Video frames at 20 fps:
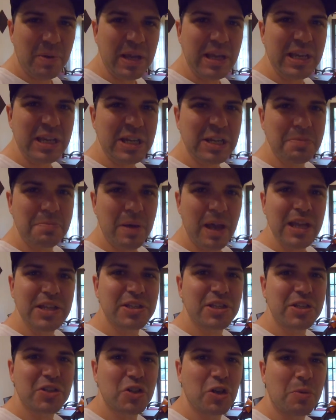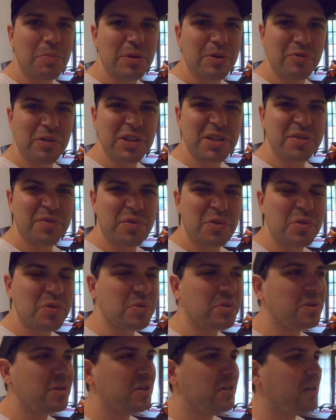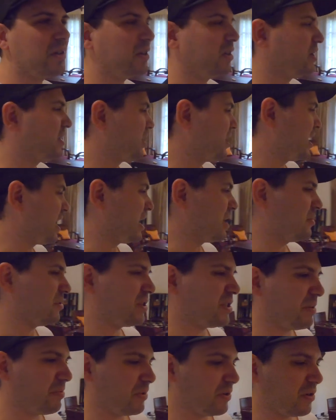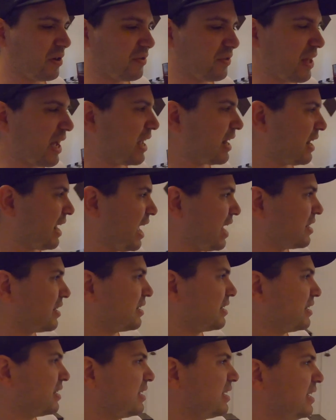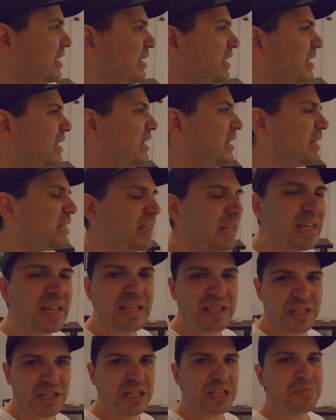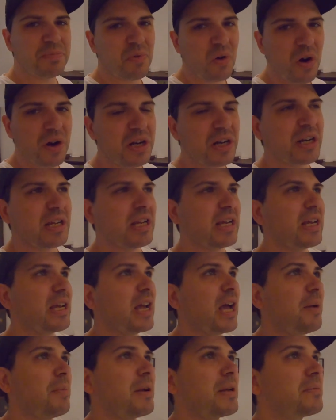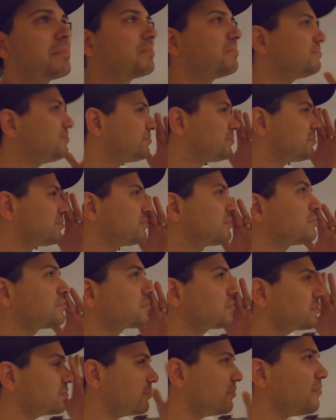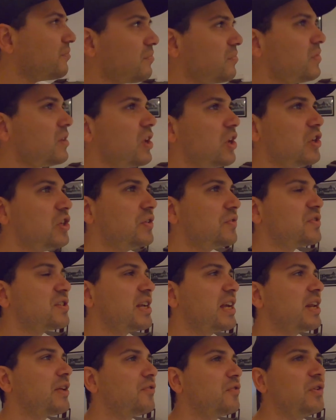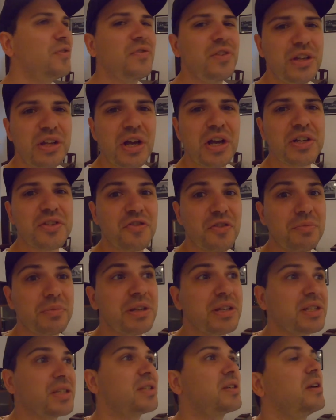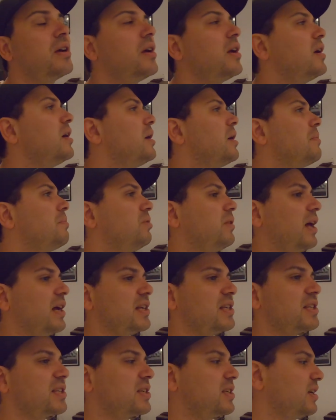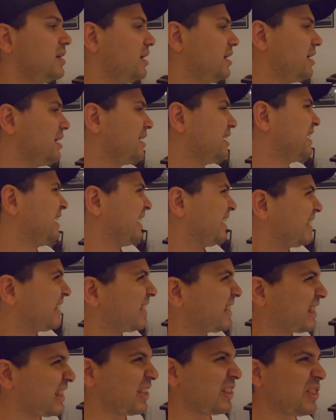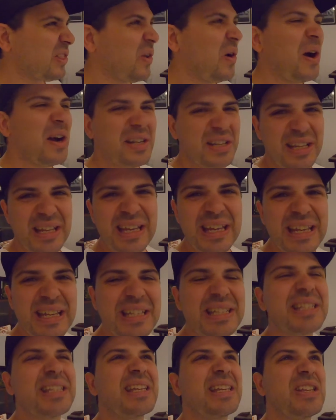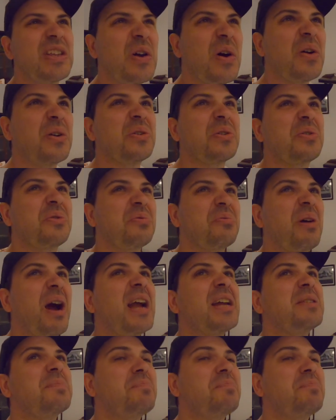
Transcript: being in a pizza shop in Reservoir uh, or something like that. And it, it isn't as bright in here. I mean, you've seen a few videos from this place. The light is not great,